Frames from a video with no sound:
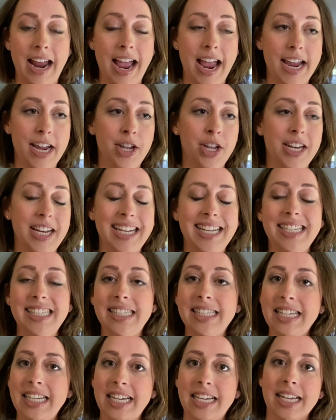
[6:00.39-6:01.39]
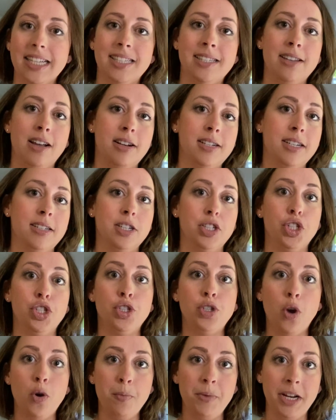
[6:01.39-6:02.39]
I could easily get sucked into
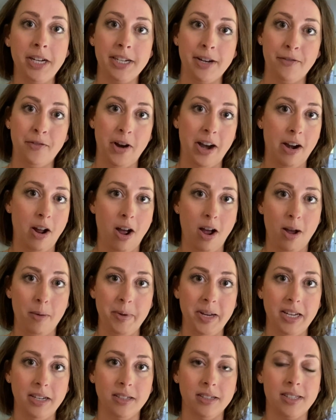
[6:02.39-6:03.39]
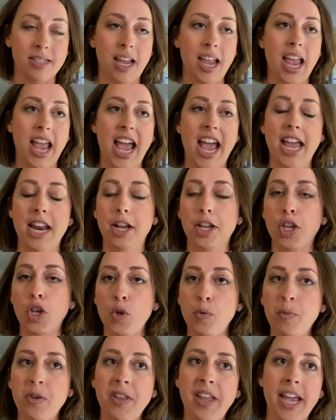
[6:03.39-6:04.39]
so many different hobbies and
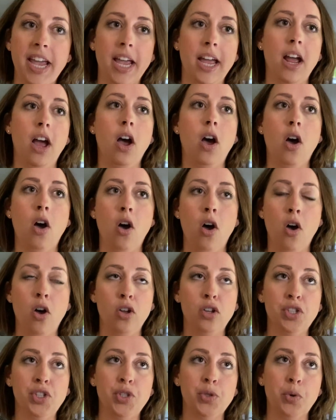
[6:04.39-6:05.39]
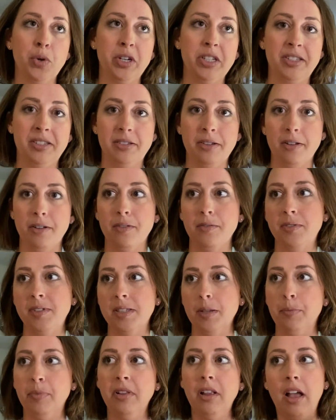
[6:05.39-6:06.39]
accumulate all sorts of
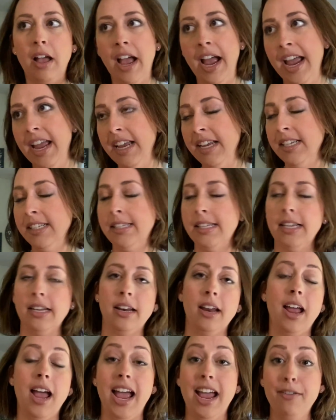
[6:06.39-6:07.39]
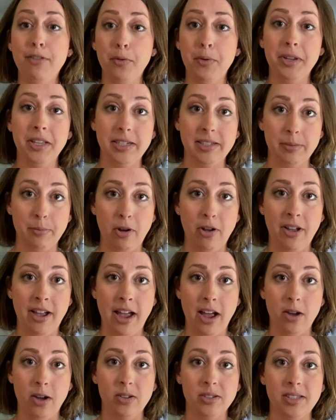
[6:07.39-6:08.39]
supplies, and I have a really small
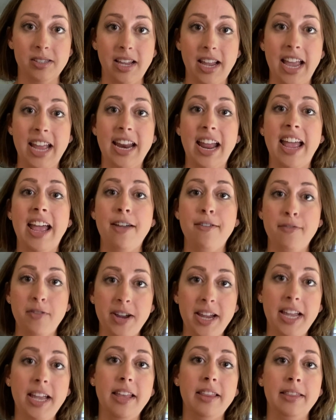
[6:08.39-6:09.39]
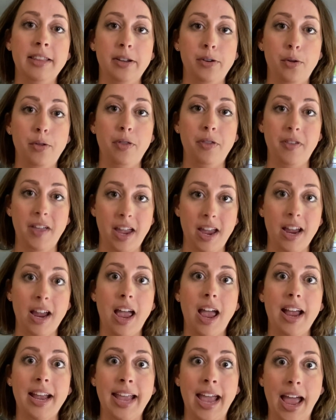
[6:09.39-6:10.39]
house, and every little thing
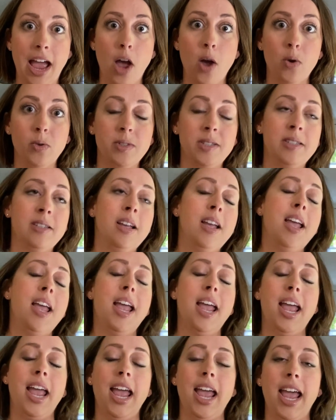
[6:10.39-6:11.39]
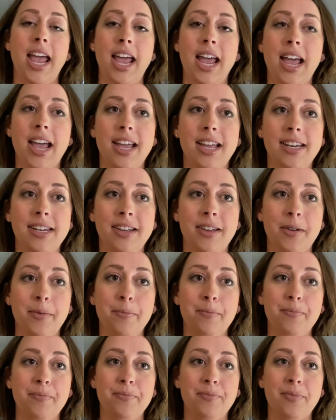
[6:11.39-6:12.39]
counts.
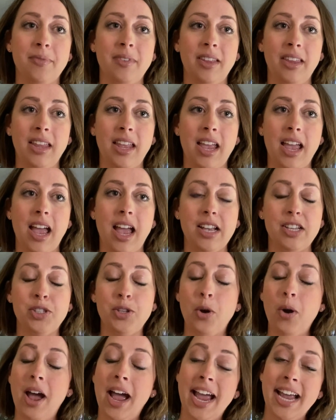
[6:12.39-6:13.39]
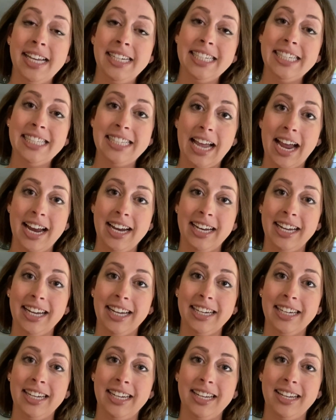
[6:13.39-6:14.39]
And so I
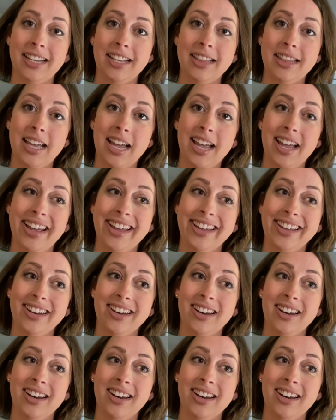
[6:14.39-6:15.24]
decided that